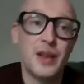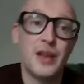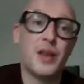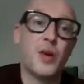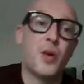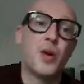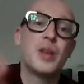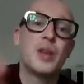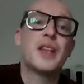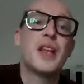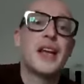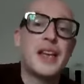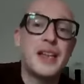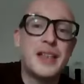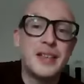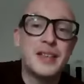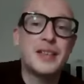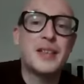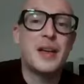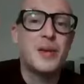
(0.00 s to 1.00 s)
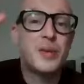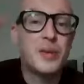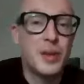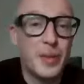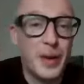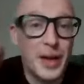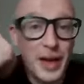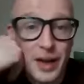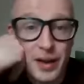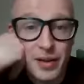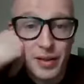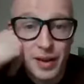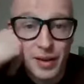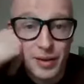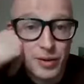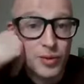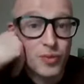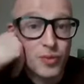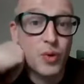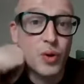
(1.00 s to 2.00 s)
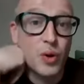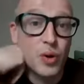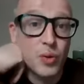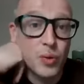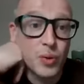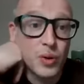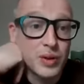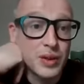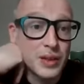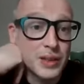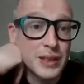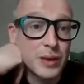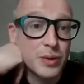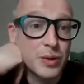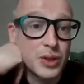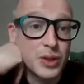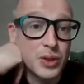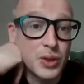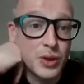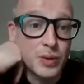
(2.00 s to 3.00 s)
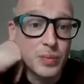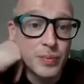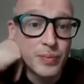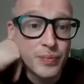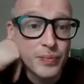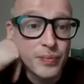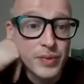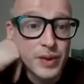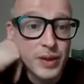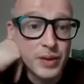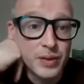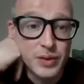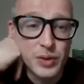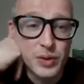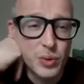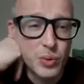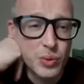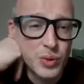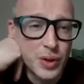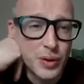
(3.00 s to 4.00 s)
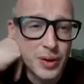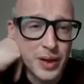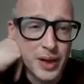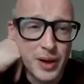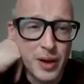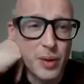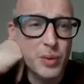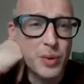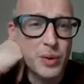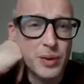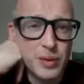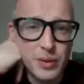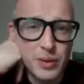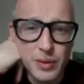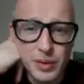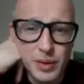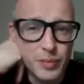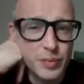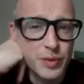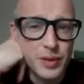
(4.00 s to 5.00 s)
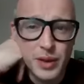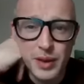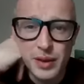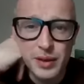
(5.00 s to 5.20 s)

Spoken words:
the online sale that we had, like just through our own distillery shop, it sold out in an hour or something like